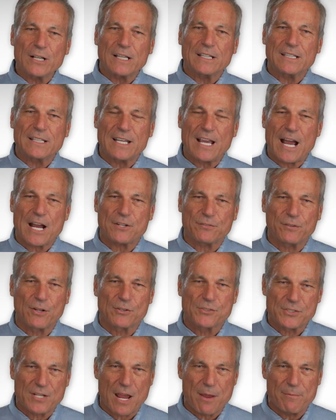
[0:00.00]
at the cash flow
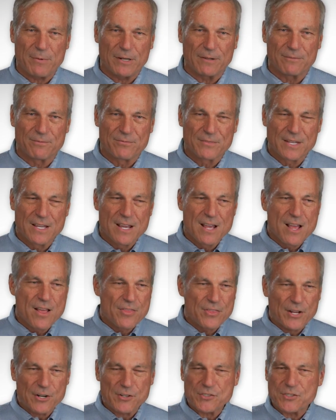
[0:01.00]
statement,
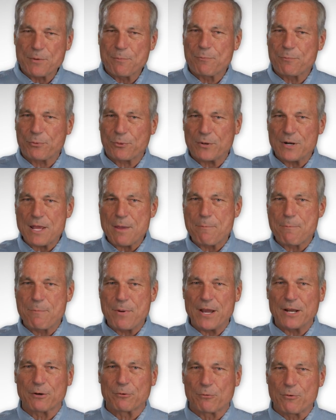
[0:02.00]
there are some pretty
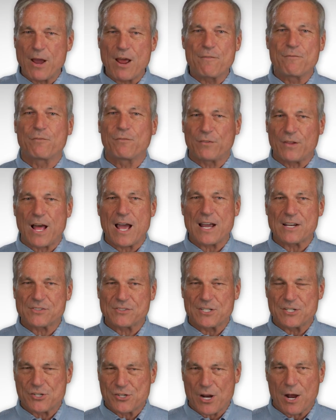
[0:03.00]
big red flags
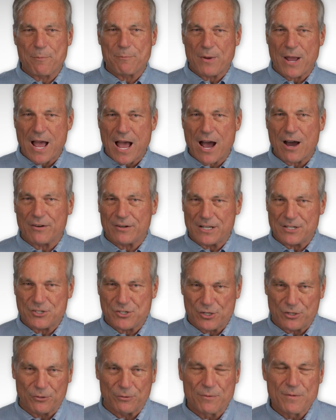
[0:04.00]
that jump out at
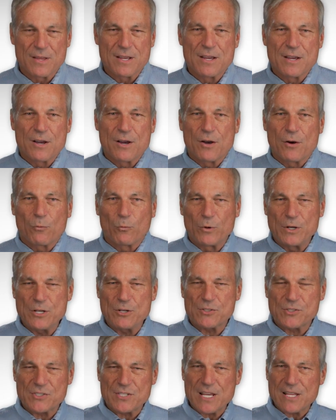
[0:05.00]
you. When
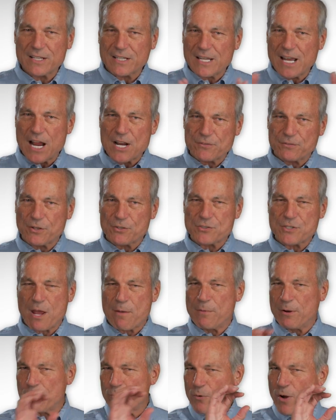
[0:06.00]
you see the cash flow
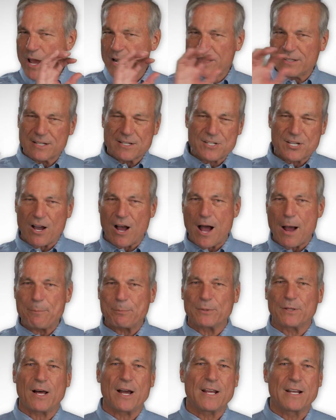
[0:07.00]
statement, right on the top
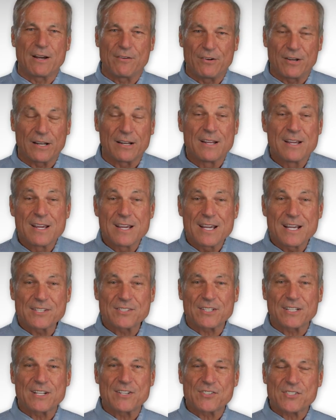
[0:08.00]
line of it, it's
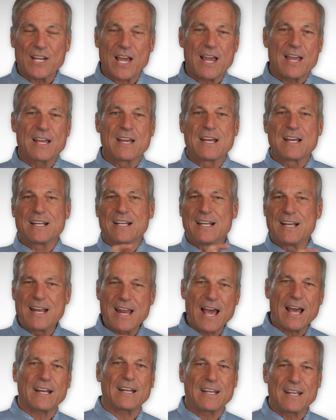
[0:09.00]
going to say
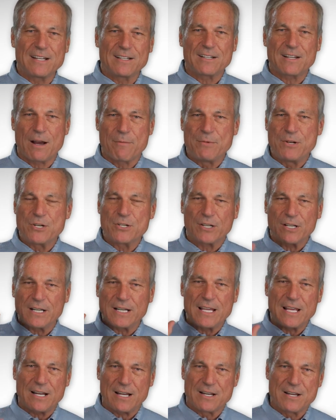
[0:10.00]
net income, and you're going to
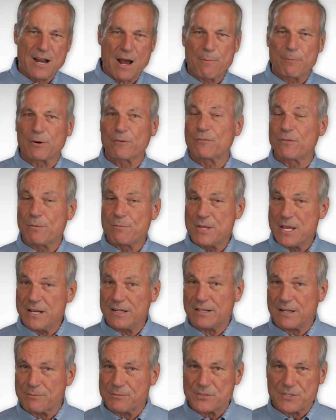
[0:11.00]
get a number from the
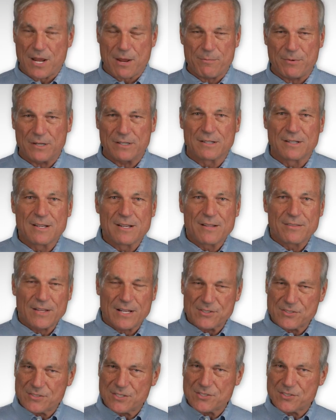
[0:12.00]
income statement
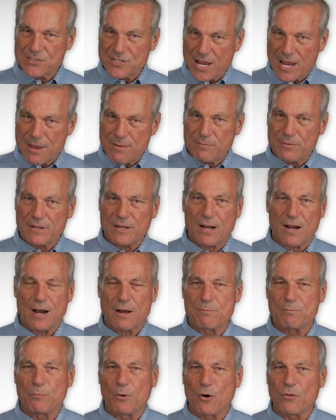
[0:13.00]
that's the same
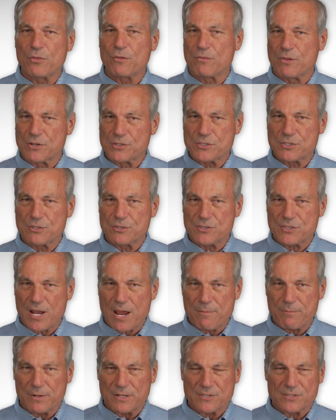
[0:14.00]
on both of those 2
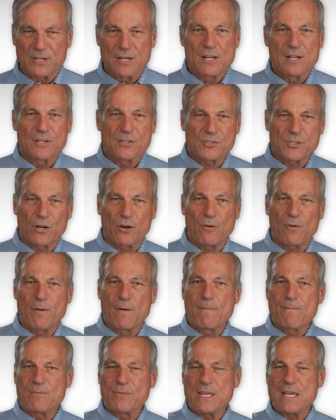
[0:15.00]
statements. So
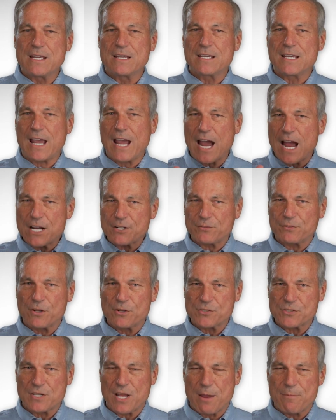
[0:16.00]
the cash
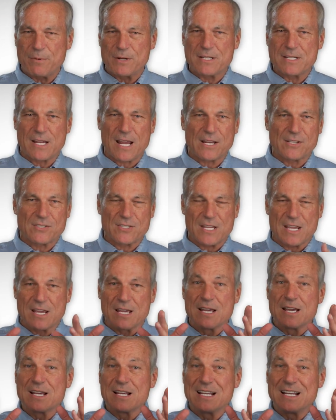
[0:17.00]
flow statement takes the
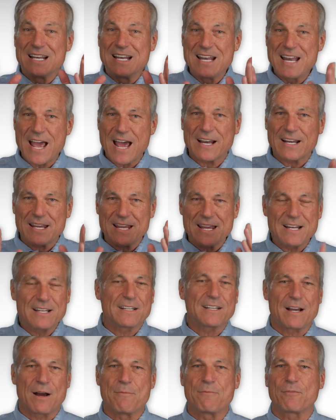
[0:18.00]
net
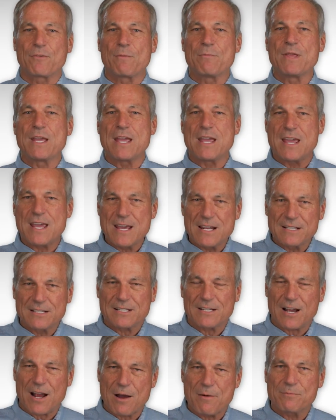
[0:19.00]
income from the
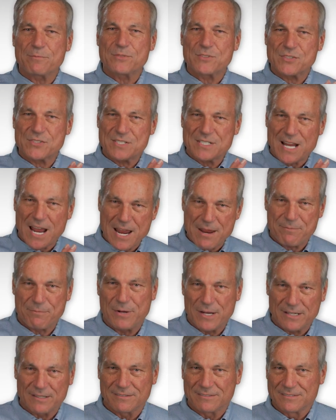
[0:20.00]
income
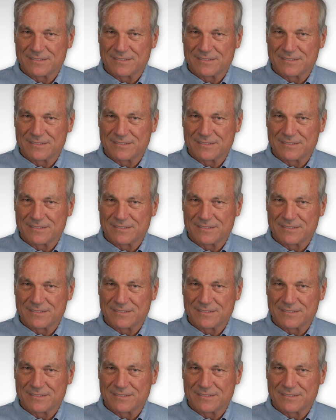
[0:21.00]
statement,